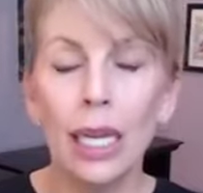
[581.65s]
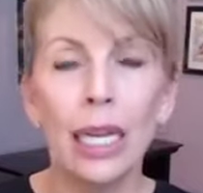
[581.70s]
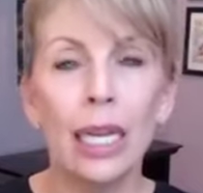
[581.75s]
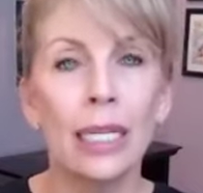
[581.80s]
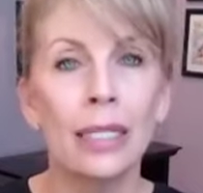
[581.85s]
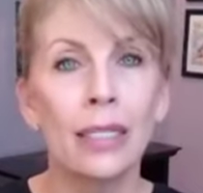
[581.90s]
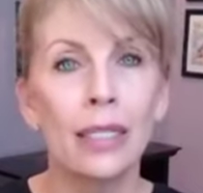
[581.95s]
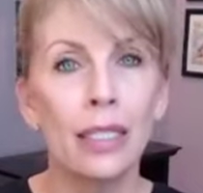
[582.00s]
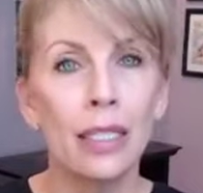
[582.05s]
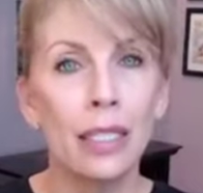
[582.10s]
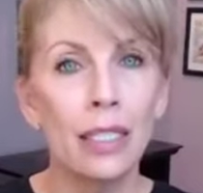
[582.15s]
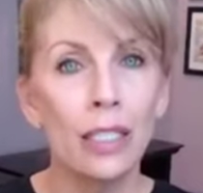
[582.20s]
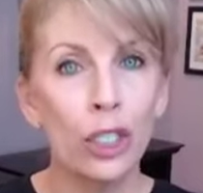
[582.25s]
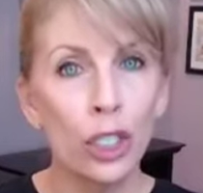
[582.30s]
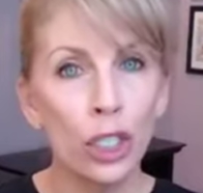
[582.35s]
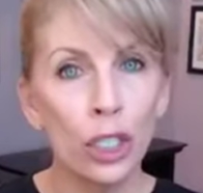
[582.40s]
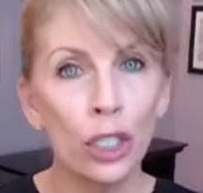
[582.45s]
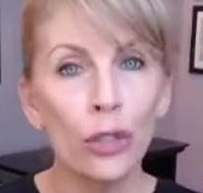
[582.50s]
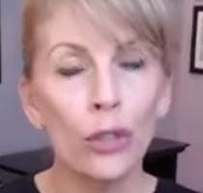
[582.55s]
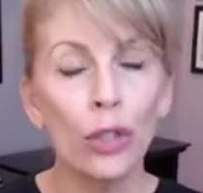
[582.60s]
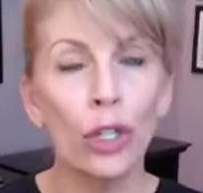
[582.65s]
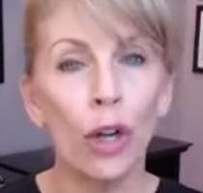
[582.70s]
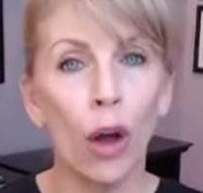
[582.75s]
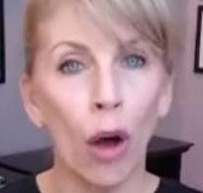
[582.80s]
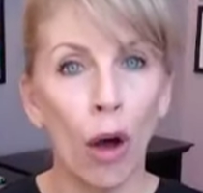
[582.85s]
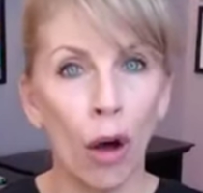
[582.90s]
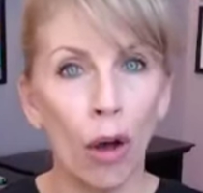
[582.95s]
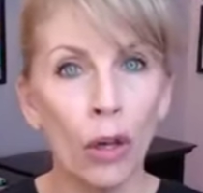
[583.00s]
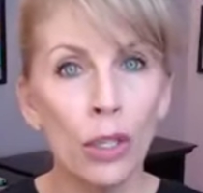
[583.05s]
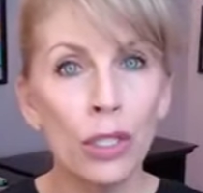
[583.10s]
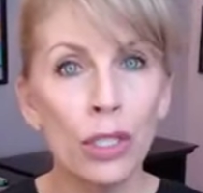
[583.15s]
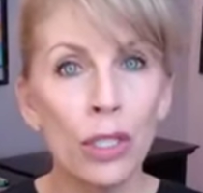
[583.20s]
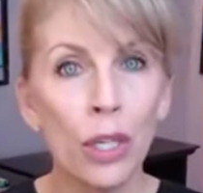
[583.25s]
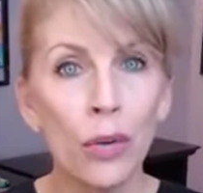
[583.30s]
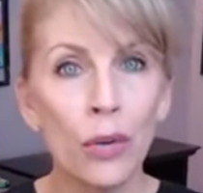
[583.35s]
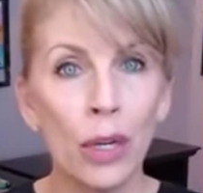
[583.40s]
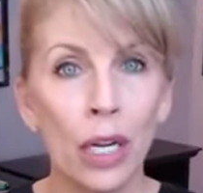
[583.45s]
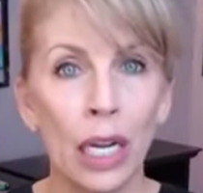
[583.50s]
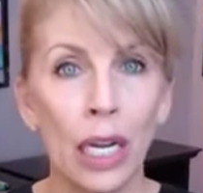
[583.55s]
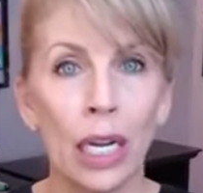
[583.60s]
is these children
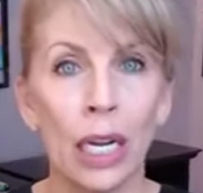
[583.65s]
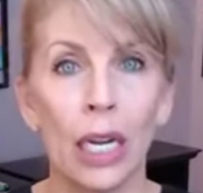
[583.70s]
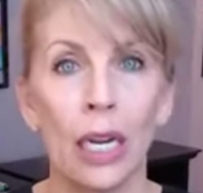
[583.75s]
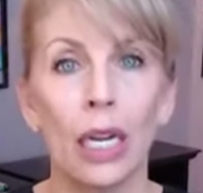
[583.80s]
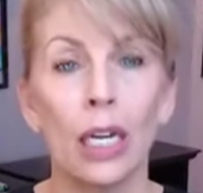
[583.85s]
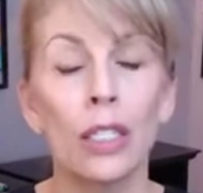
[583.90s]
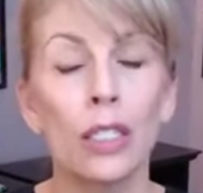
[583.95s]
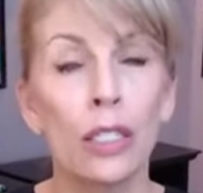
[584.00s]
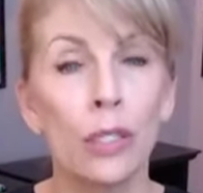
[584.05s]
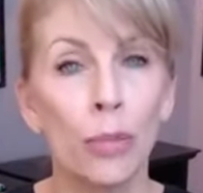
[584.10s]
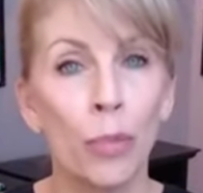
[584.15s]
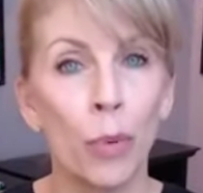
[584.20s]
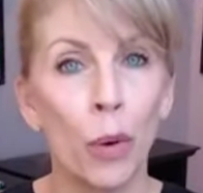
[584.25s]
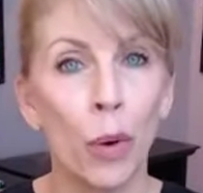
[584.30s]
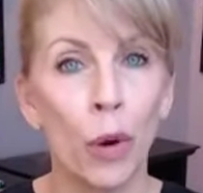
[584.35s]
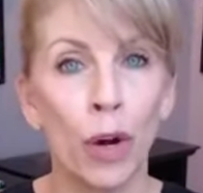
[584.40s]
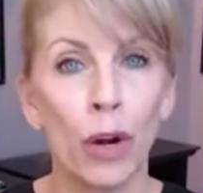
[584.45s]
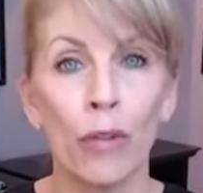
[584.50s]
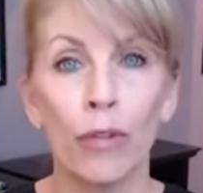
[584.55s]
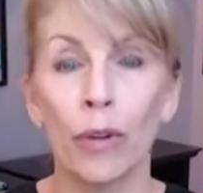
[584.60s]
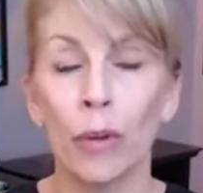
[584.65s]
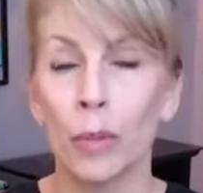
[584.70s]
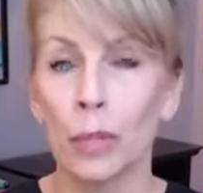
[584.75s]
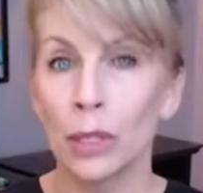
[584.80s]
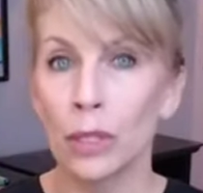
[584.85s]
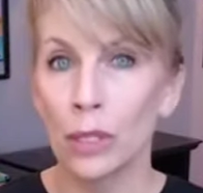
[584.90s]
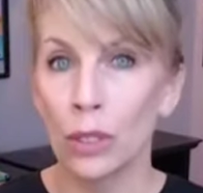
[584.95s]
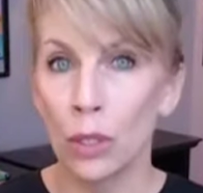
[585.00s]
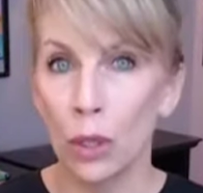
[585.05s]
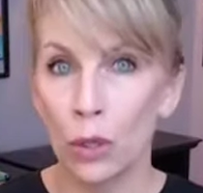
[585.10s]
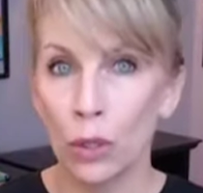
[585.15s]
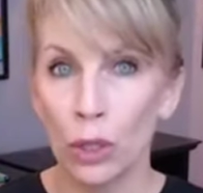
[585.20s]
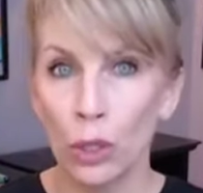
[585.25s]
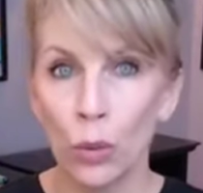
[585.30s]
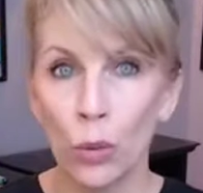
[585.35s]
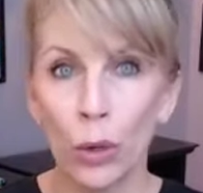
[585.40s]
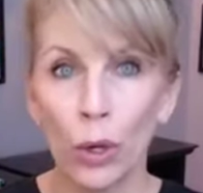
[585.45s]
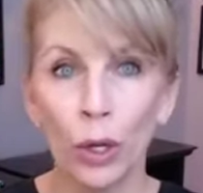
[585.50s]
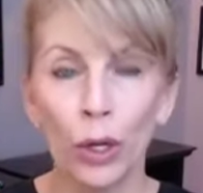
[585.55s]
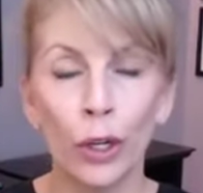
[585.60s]
also need support from a
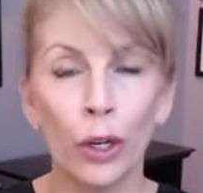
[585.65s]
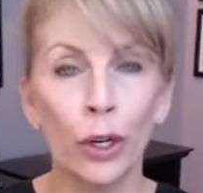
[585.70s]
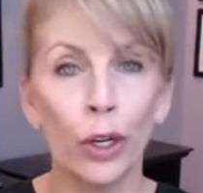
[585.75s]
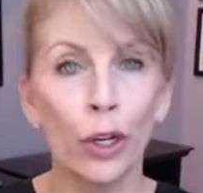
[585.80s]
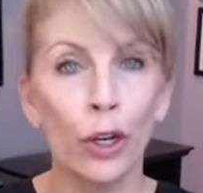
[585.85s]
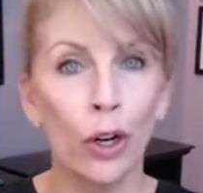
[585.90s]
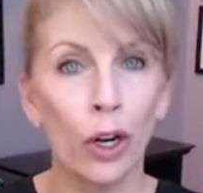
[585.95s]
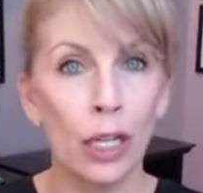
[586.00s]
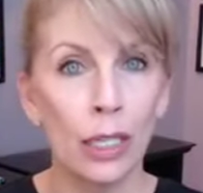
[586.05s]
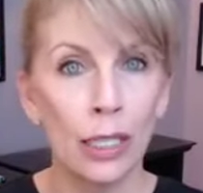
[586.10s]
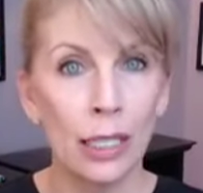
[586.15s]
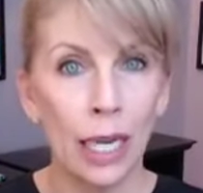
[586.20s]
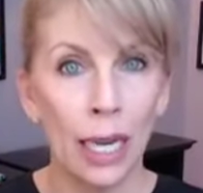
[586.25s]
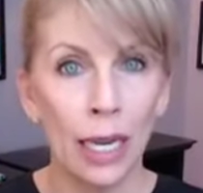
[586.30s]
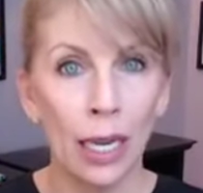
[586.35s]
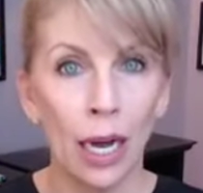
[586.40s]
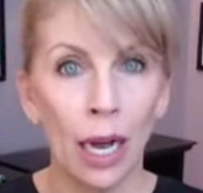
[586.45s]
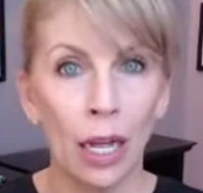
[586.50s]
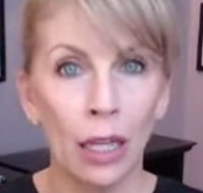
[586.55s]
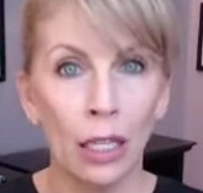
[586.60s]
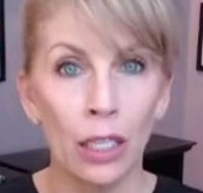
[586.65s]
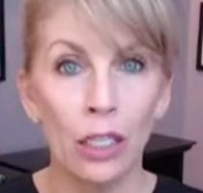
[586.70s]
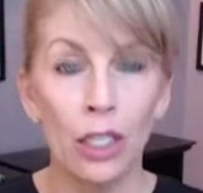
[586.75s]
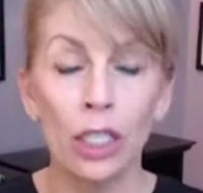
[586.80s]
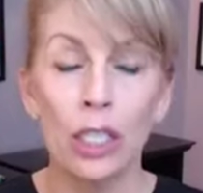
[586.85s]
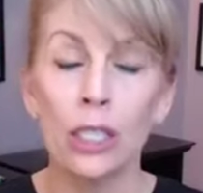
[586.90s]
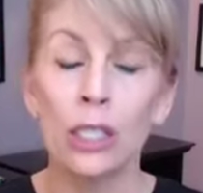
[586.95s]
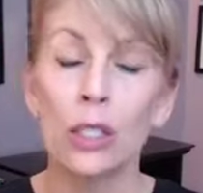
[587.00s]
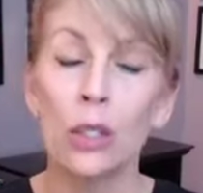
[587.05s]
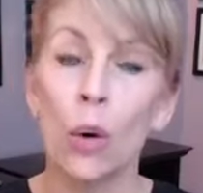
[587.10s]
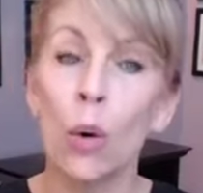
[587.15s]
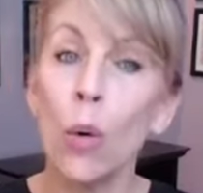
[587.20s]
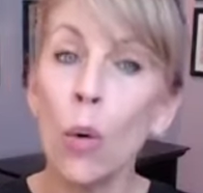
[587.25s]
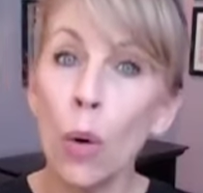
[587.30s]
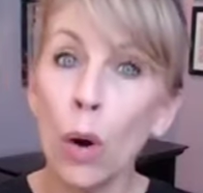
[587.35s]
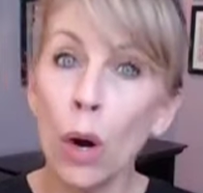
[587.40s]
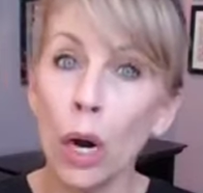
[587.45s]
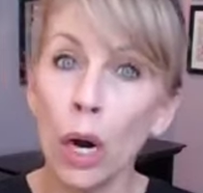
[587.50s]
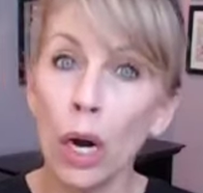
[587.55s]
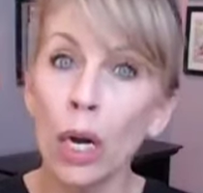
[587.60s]
social worker or a psychologist,
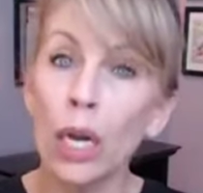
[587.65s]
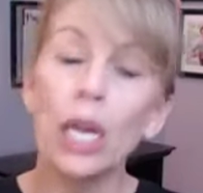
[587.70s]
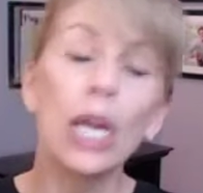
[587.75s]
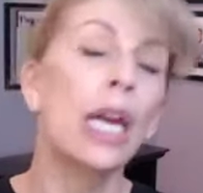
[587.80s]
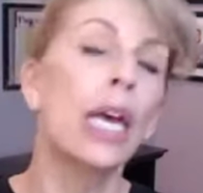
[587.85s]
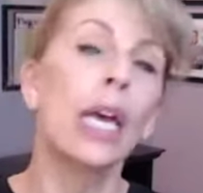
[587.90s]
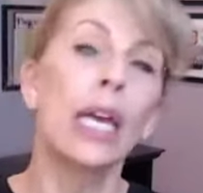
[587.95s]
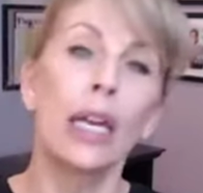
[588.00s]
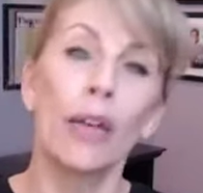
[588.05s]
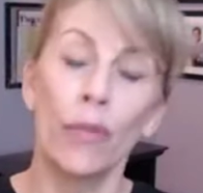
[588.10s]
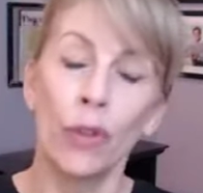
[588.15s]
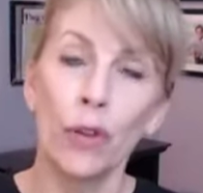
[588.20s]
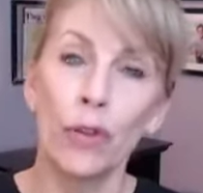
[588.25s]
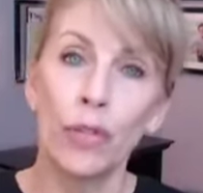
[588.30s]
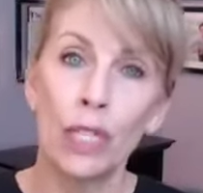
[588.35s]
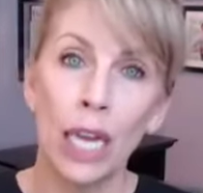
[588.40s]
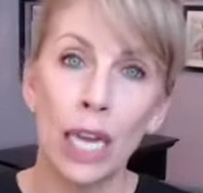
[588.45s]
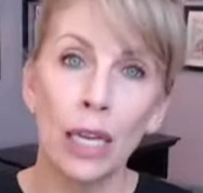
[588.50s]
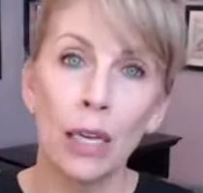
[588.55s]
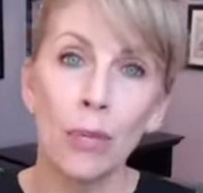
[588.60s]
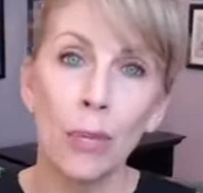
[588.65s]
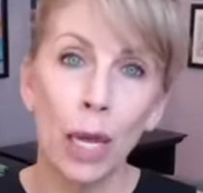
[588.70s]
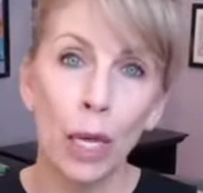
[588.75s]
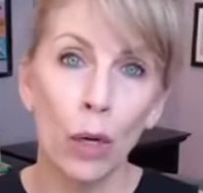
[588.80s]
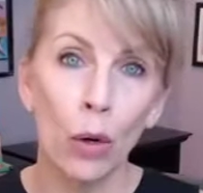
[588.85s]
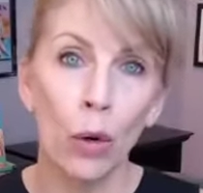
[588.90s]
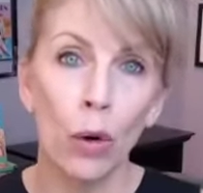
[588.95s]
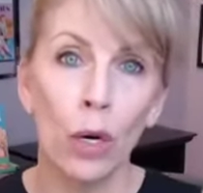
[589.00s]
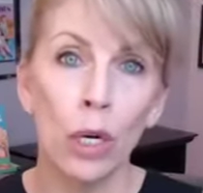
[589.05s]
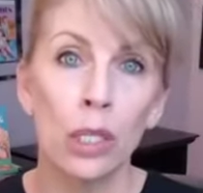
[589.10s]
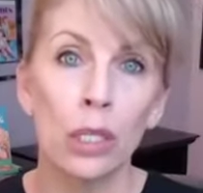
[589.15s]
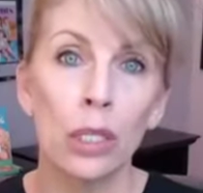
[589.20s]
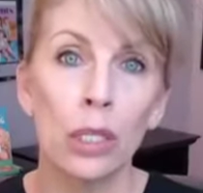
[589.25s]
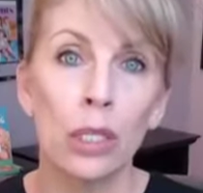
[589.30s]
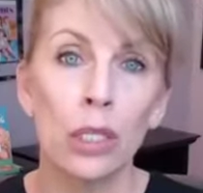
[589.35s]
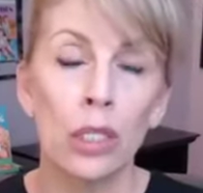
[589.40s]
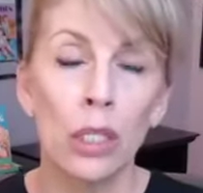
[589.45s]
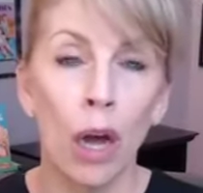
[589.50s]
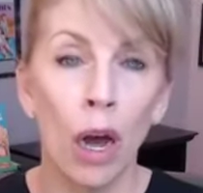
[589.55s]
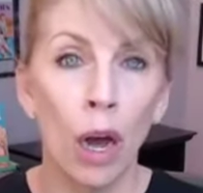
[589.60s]
or if you've taken my
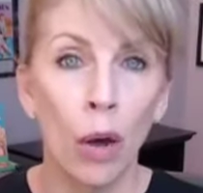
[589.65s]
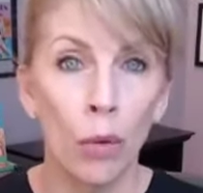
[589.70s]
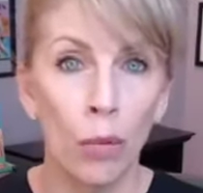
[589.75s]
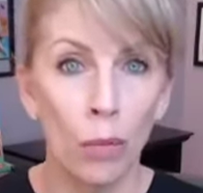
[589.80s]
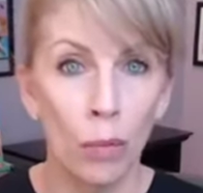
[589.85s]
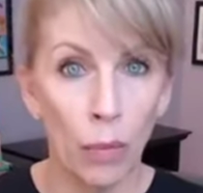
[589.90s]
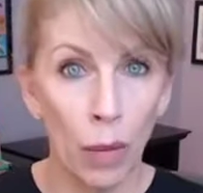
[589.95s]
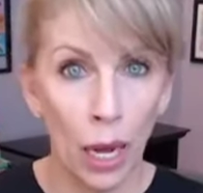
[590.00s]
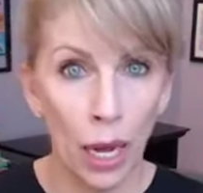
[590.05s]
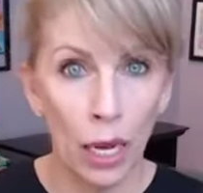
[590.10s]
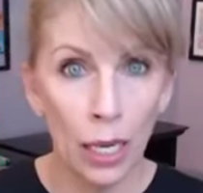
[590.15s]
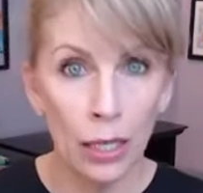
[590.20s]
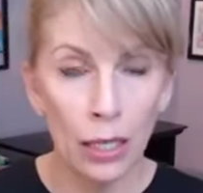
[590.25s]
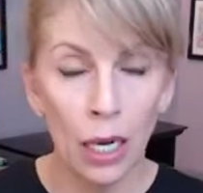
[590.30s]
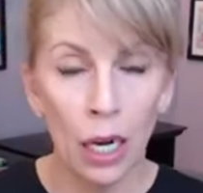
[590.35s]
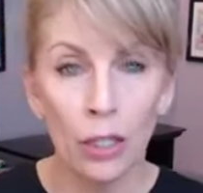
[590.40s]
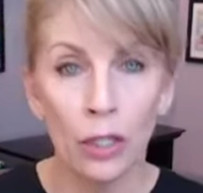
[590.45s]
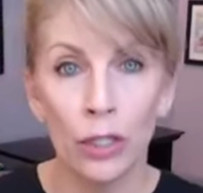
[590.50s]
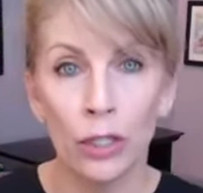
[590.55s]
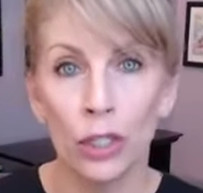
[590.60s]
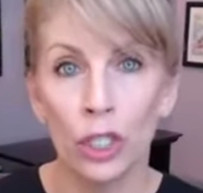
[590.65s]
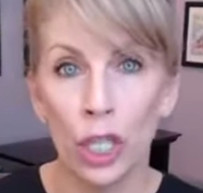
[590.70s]
course taught by Dr.